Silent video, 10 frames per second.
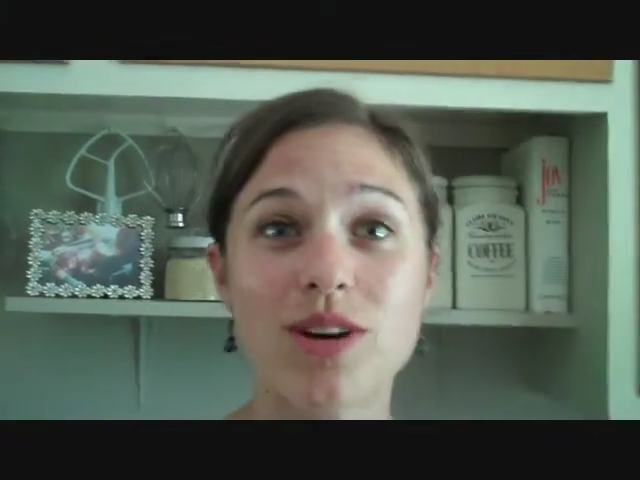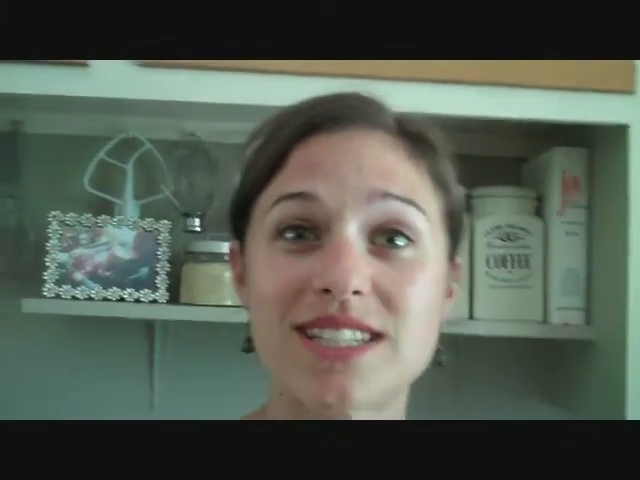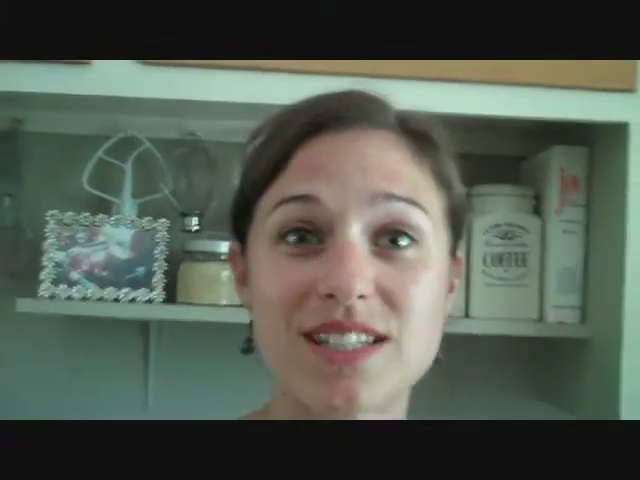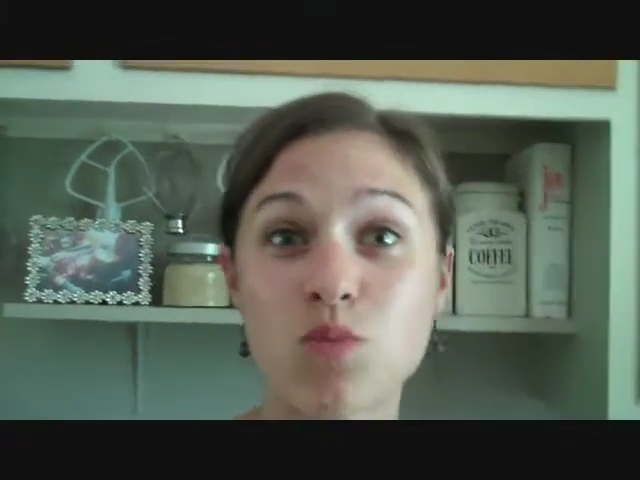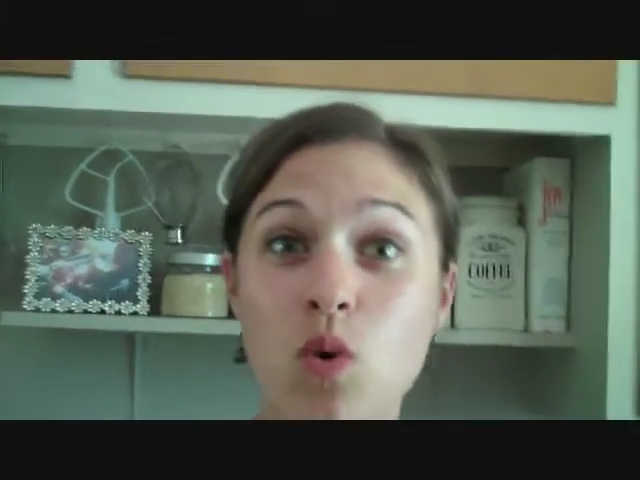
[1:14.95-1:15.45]

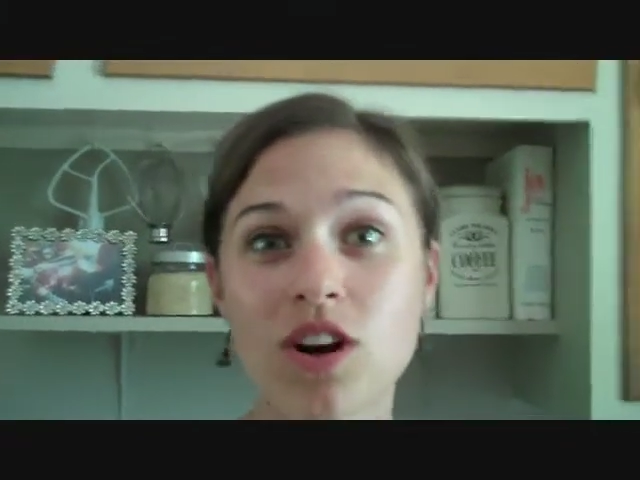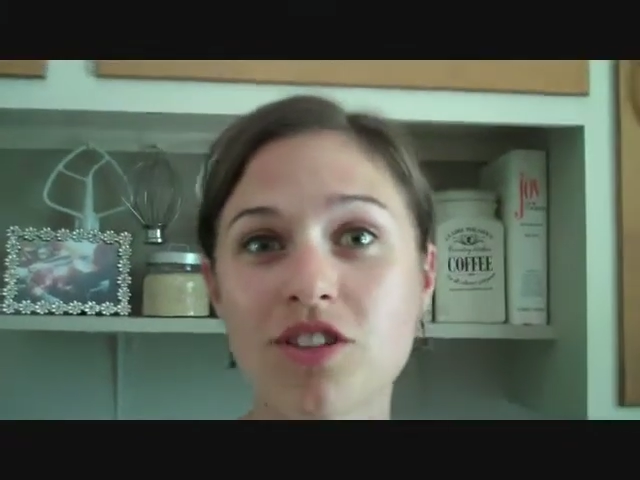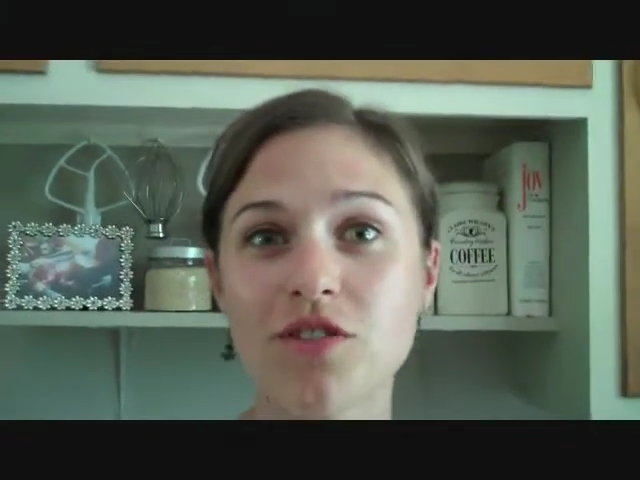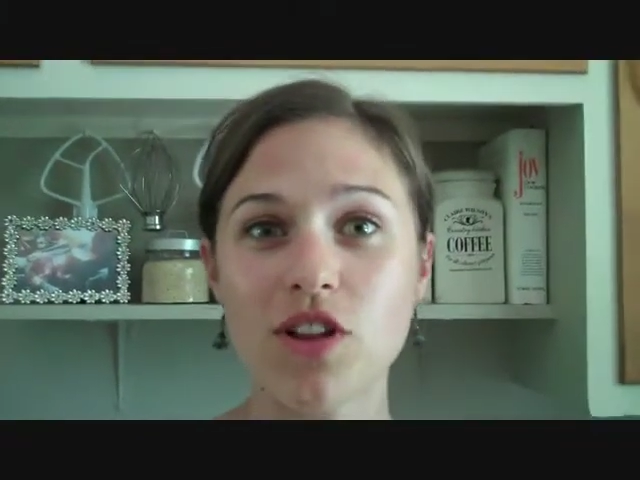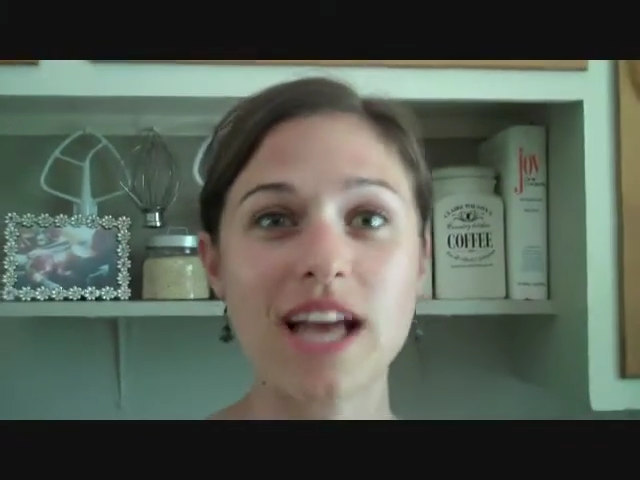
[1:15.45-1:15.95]
it's as
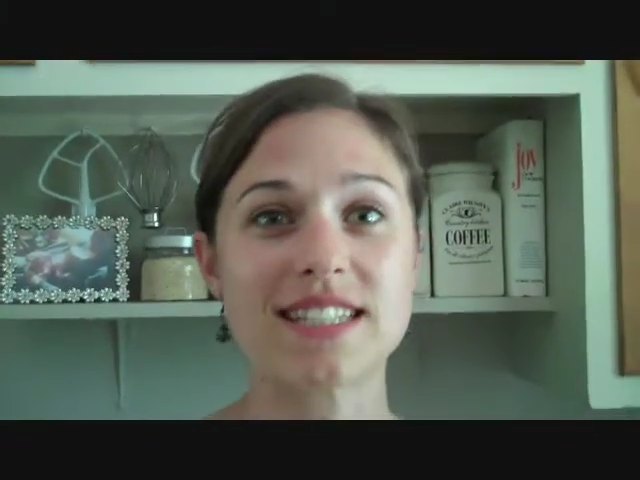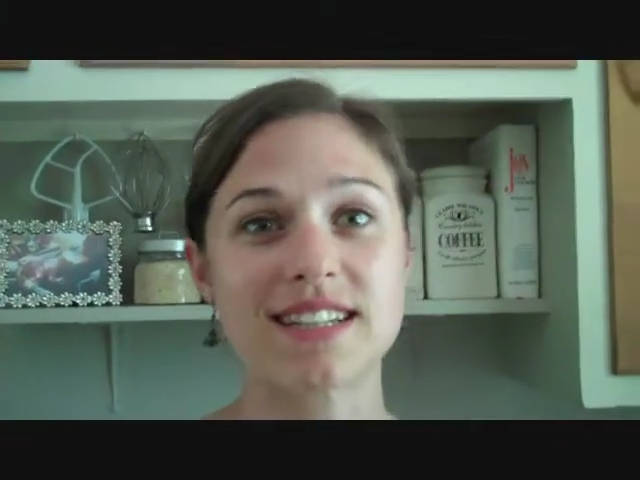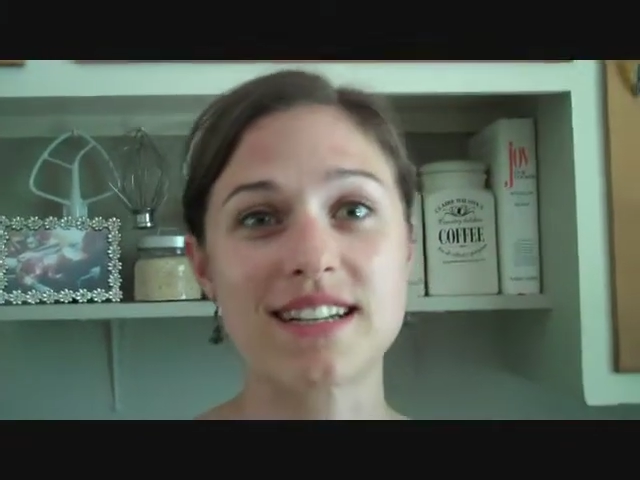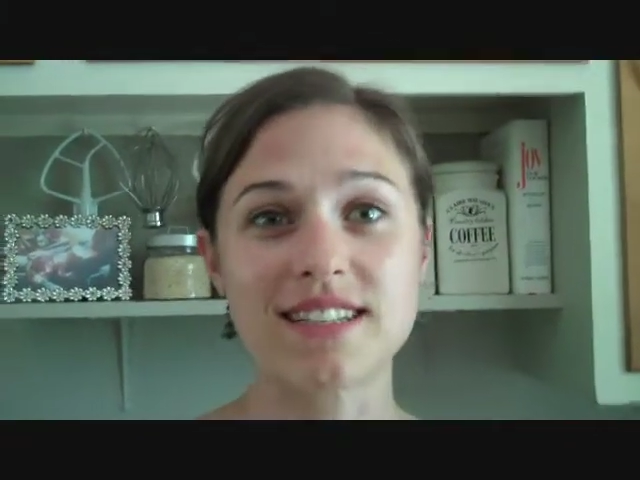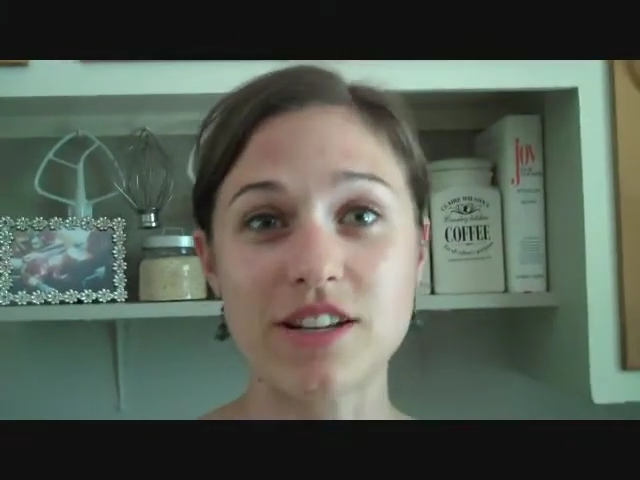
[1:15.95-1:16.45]
wonderful
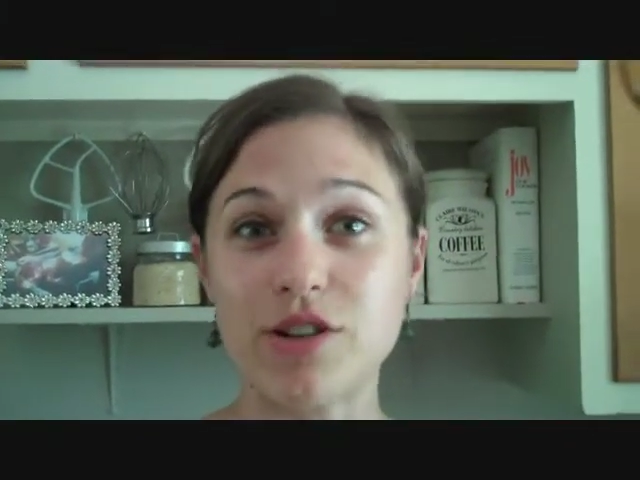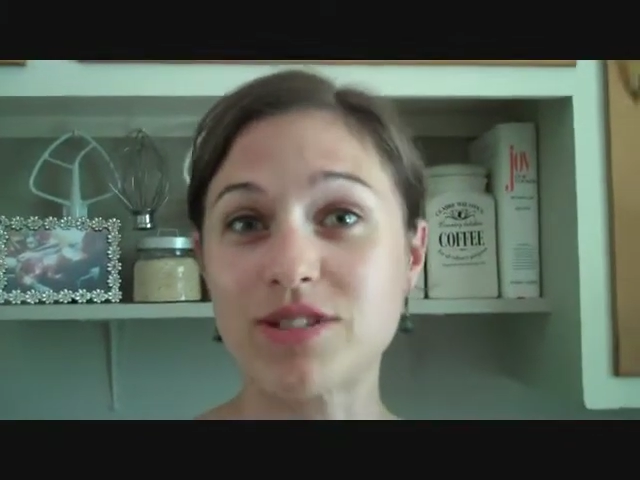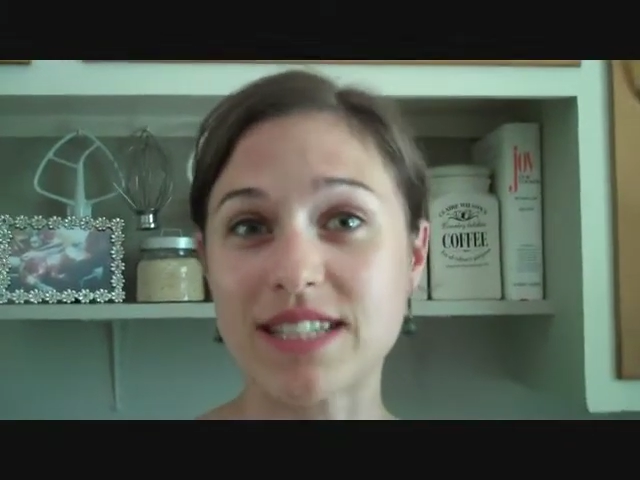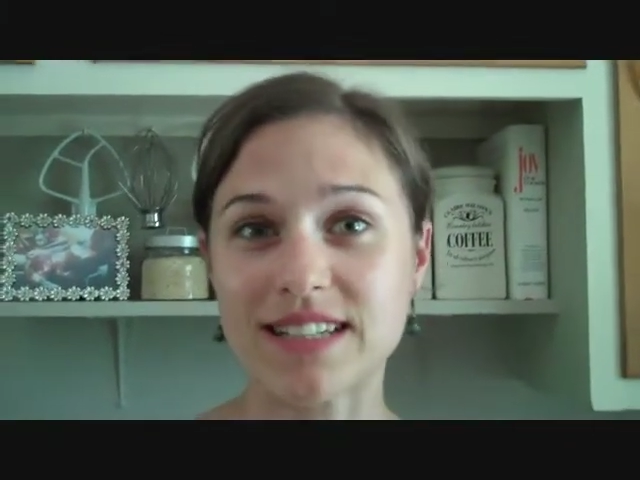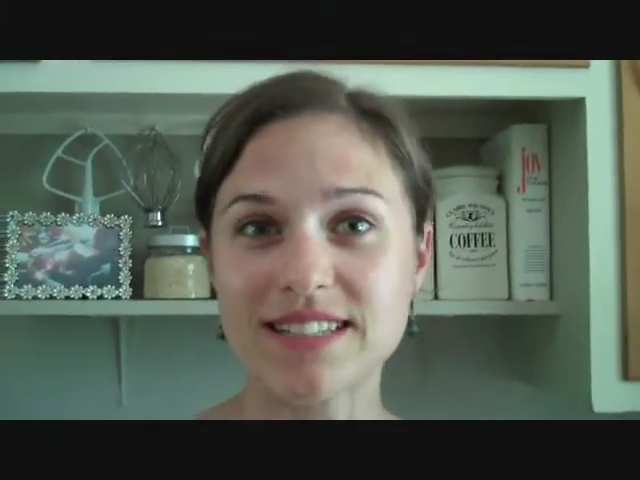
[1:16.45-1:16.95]
as it is a
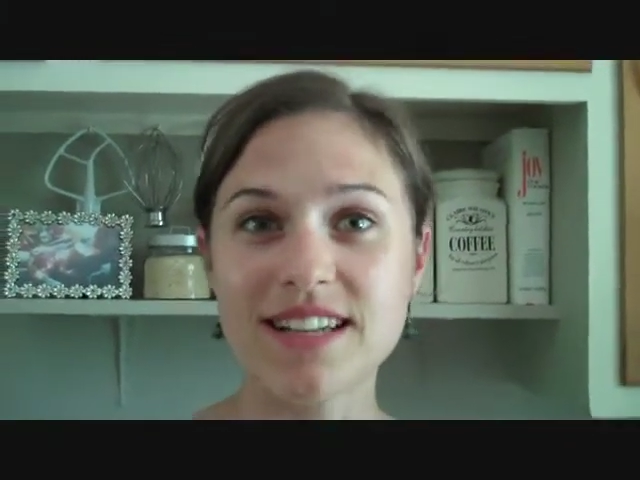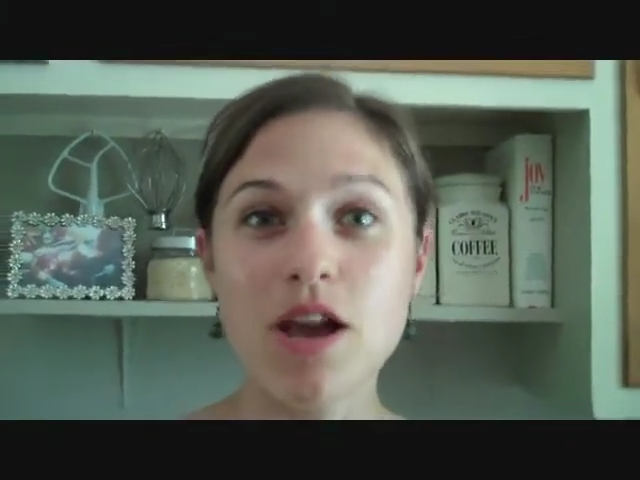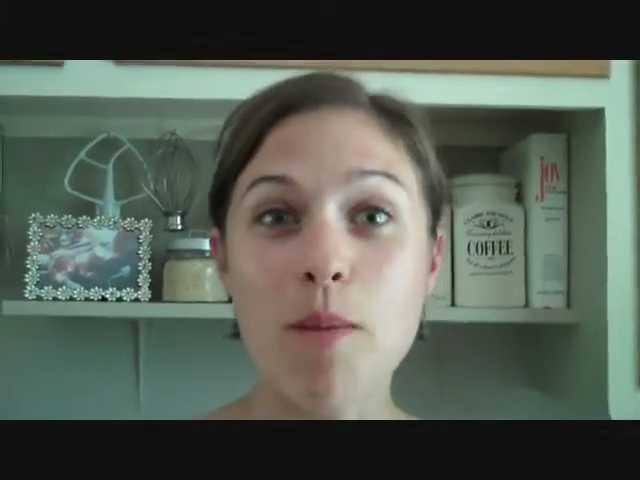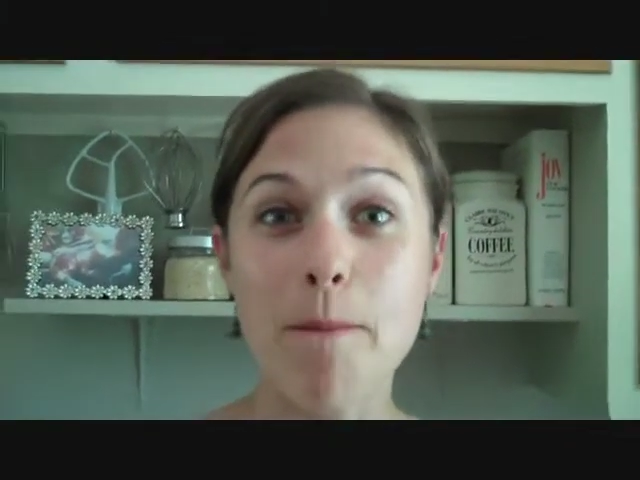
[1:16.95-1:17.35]
nuisance,